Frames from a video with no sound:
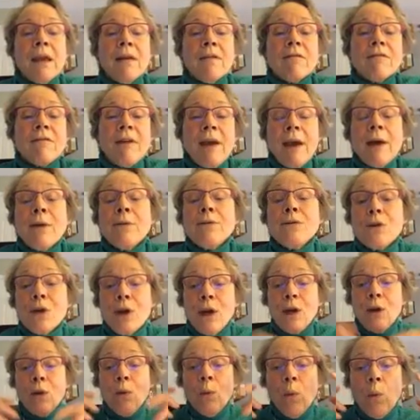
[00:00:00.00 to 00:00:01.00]
found
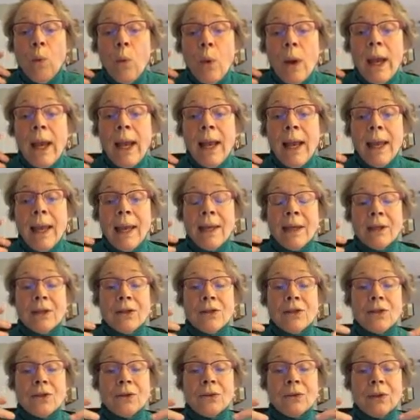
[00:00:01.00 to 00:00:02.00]
a way
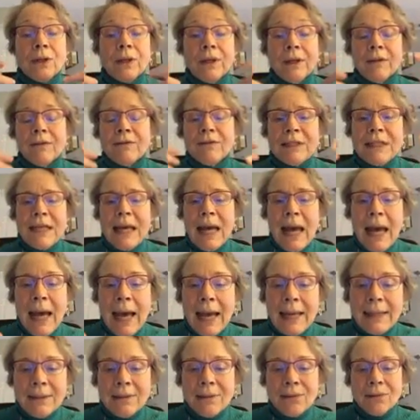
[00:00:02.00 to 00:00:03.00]
to give
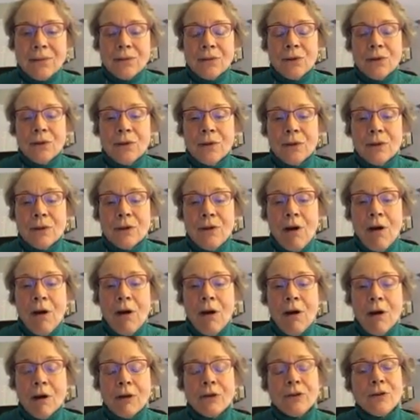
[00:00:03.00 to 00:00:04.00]
tasks to the
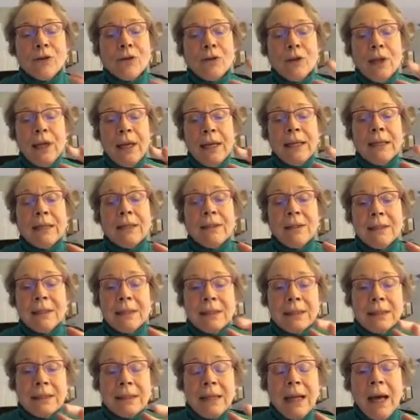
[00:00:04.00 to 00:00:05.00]
dog so they could
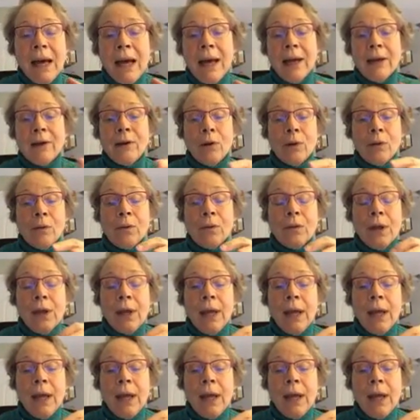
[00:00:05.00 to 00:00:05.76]
decide or